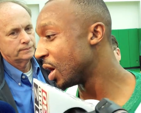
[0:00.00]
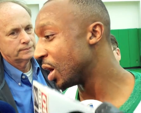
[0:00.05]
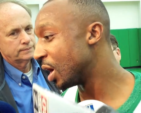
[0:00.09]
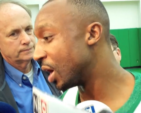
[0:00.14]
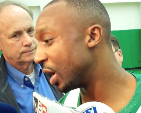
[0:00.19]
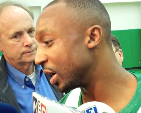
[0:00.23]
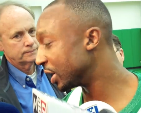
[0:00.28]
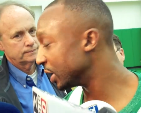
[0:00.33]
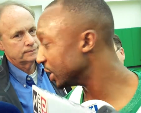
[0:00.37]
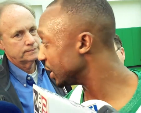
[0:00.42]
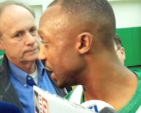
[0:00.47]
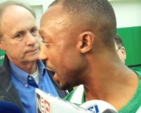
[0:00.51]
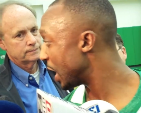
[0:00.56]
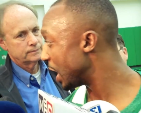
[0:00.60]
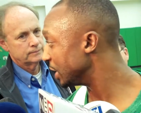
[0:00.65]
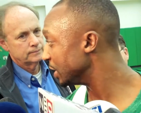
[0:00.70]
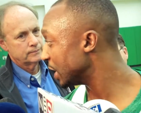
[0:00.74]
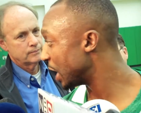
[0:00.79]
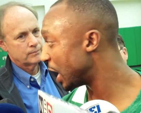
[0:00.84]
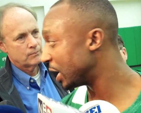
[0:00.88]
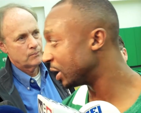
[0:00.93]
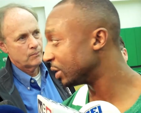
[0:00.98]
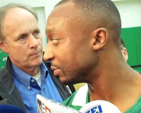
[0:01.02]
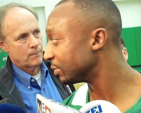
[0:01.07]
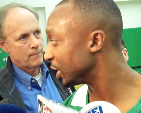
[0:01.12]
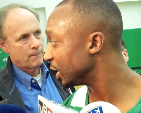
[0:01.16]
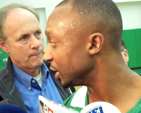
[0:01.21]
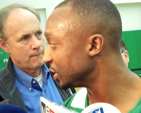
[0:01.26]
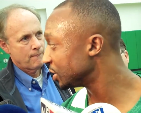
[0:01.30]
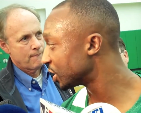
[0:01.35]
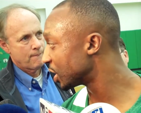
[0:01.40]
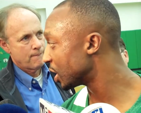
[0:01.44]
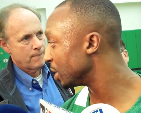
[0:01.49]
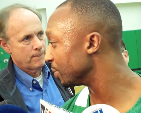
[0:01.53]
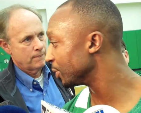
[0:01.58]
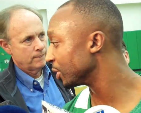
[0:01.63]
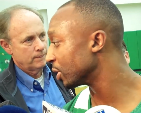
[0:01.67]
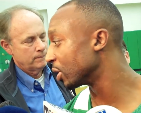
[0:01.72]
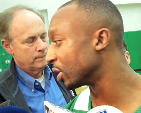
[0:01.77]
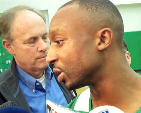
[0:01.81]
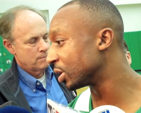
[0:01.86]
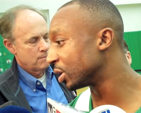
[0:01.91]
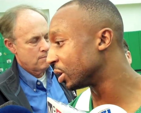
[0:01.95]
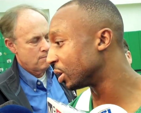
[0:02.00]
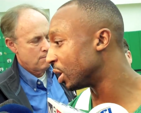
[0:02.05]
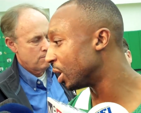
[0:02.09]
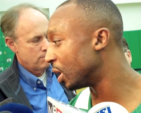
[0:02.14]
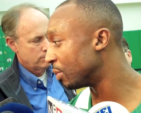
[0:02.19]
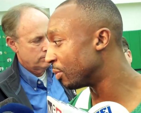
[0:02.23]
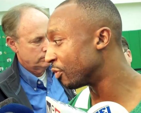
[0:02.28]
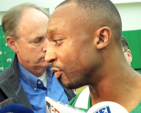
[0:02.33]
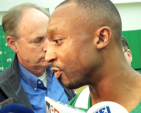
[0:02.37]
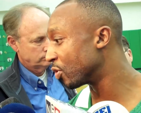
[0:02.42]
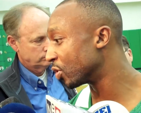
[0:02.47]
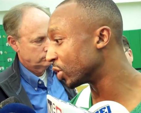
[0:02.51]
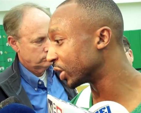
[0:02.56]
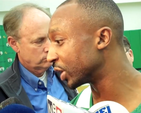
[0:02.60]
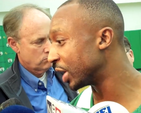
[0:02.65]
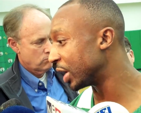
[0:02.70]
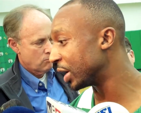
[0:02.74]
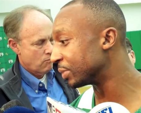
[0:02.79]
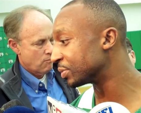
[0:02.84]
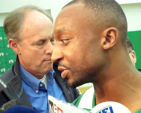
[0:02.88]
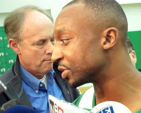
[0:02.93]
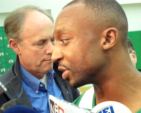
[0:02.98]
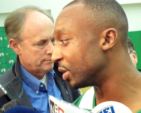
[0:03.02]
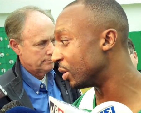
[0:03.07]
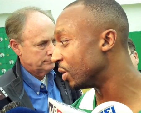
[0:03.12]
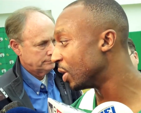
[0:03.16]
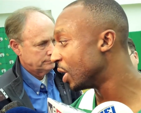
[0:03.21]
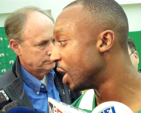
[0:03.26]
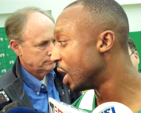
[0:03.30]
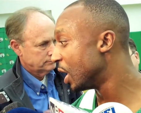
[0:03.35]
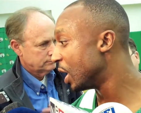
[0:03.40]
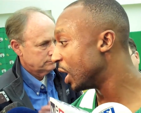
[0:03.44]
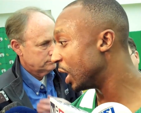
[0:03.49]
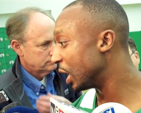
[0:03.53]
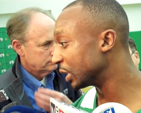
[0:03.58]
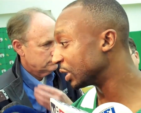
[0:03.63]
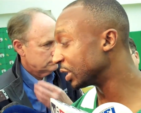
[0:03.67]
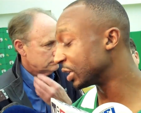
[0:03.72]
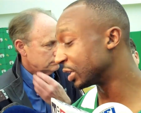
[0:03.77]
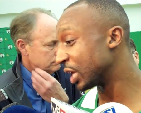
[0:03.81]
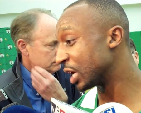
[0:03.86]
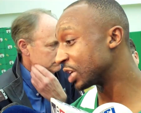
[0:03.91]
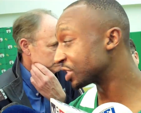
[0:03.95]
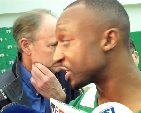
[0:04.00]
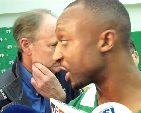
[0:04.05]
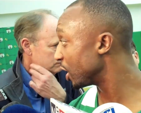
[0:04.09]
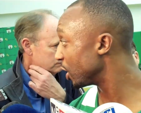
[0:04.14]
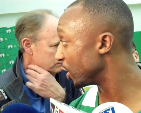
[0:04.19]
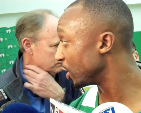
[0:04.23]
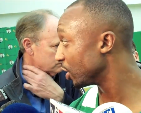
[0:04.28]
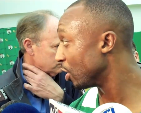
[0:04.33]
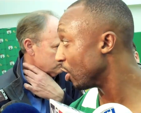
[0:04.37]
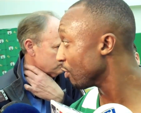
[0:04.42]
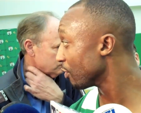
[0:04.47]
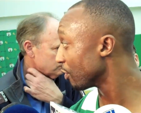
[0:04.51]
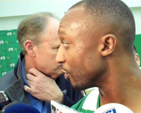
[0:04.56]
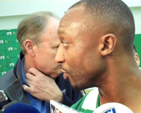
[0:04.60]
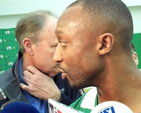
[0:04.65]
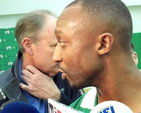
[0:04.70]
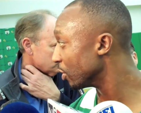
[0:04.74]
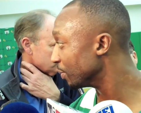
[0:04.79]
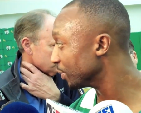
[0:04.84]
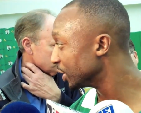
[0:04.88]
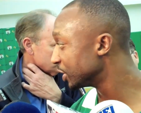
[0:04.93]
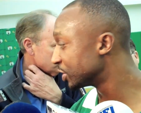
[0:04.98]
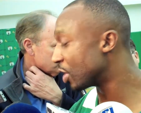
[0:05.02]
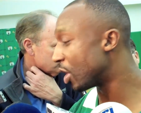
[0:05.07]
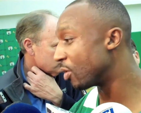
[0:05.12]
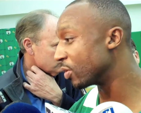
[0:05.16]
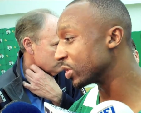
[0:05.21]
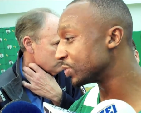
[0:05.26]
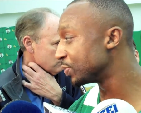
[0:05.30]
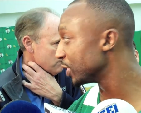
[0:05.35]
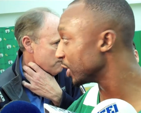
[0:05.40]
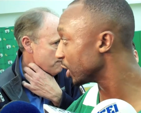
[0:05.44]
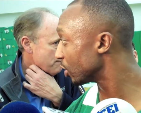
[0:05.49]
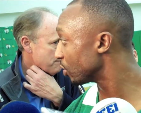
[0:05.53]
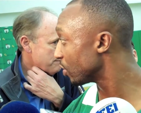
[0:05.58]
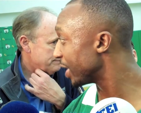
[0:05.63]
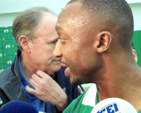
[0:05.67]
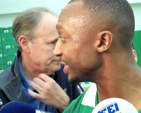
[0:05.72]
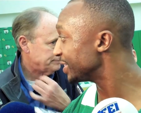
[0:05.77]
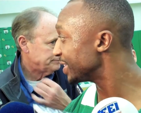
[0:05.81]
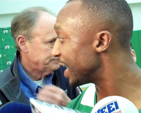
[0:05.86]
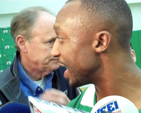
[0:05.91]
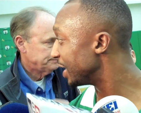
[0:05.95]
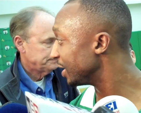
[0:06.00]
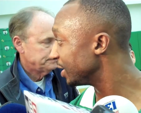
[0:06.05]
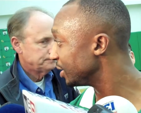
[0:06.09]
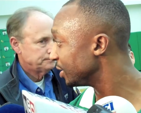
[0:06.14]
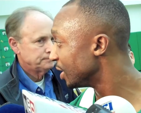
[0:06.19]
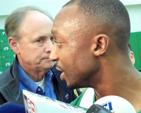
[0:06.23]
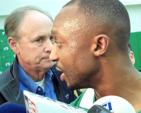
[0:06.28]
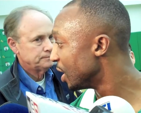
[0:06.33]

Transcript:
Speaker 1: uh, in at night and he's coming early uh, before the game. So I think that's carrying over for him. He's always been a great talent,